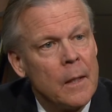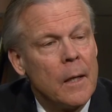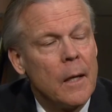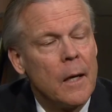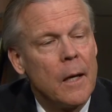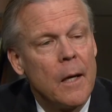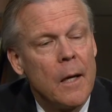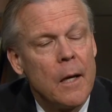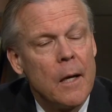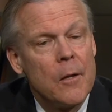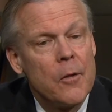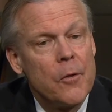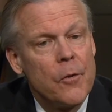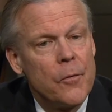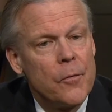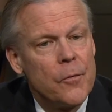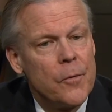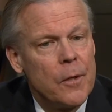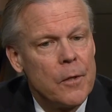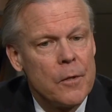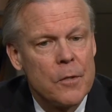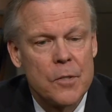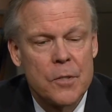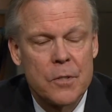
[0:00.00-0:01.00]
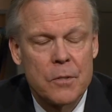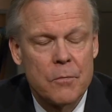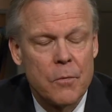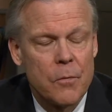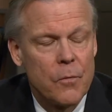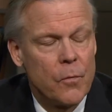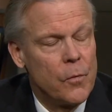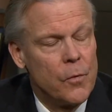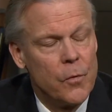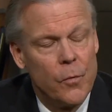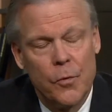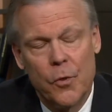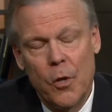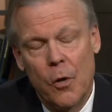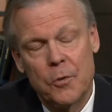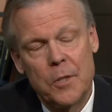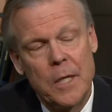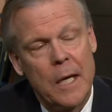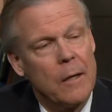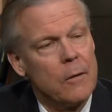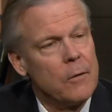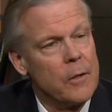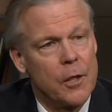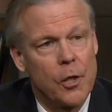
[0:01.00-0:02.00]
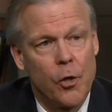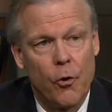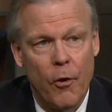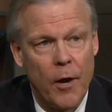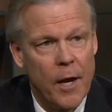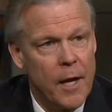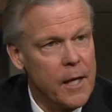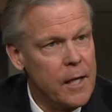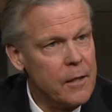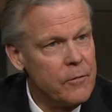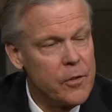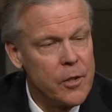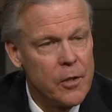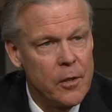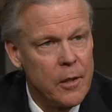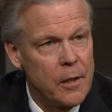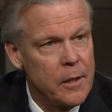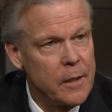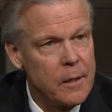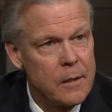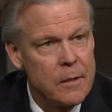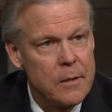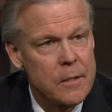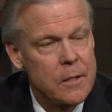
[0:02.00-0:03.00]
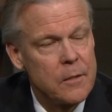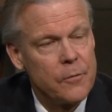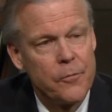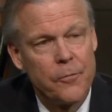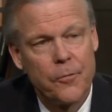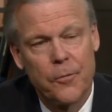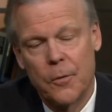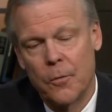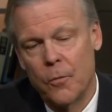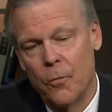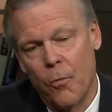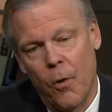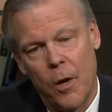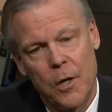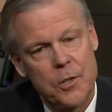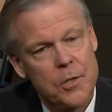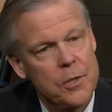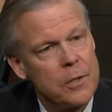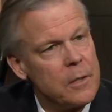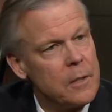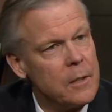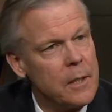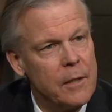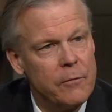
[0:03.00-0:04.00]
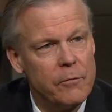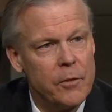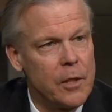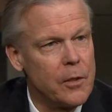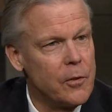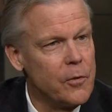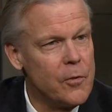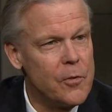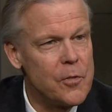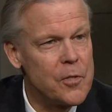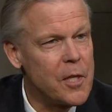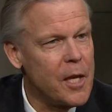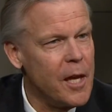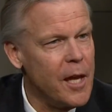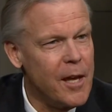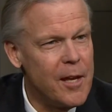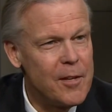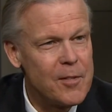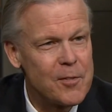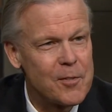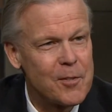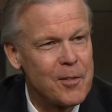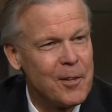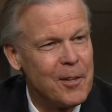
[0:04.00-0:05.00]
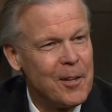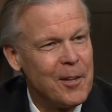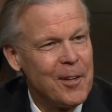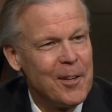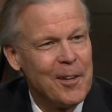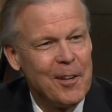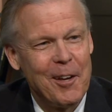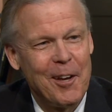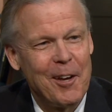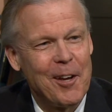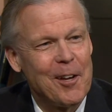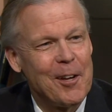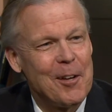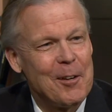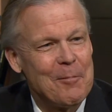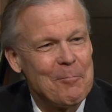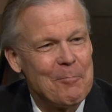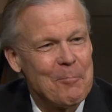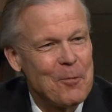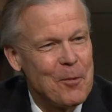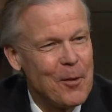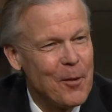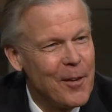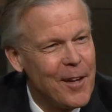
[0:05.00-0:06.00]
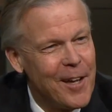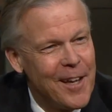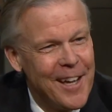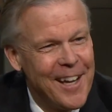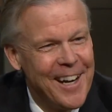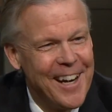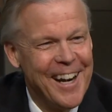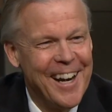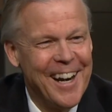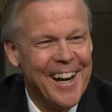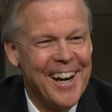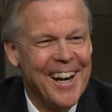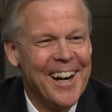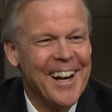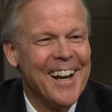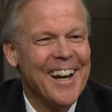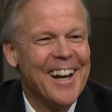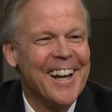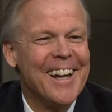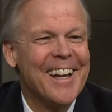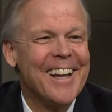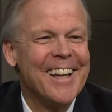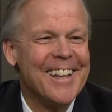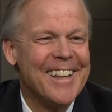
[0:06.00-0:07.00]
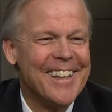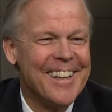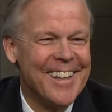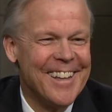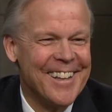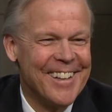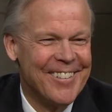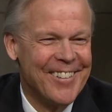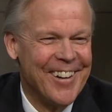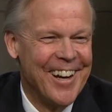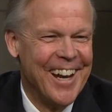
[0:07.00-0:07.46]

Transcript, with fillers: Uh, there's no doubt a graying of the audience. If you watch an evening newscast, um, it's kind of like the Republican Party. No,